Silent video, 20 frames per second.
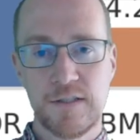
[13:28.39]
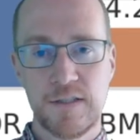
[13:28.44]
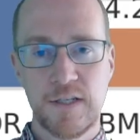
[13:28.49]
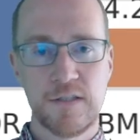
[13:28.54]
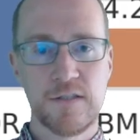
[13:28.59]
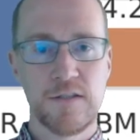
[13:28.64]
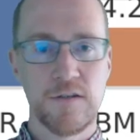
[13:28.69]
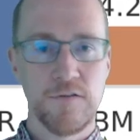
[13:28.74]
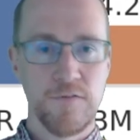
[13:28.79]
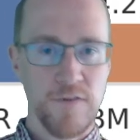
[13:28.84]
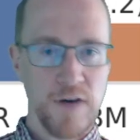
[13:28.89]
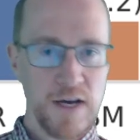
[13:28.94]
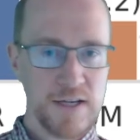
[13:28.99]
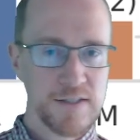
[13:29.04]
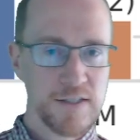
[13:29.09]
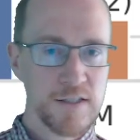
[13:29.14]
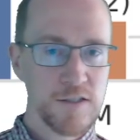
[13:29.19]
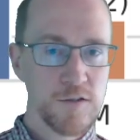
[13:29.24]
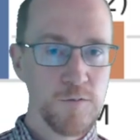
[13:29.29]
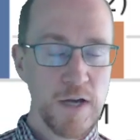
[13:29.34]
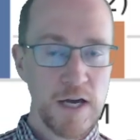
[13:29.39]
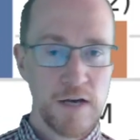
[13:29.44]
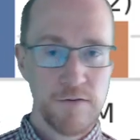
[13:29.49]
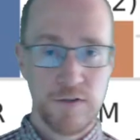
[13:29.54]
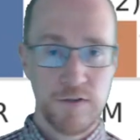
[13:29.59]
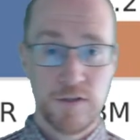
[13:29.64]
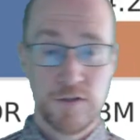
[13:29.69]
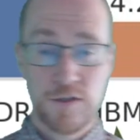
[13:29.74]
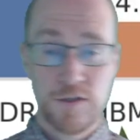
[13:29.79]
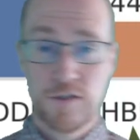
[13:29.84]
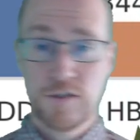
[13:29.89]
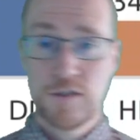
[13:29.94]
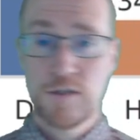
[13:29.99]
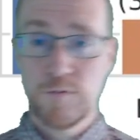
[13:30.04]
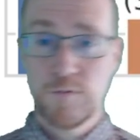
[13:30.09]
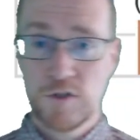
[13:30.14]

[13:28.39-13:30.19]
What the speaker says: That's the fastest we have in the system.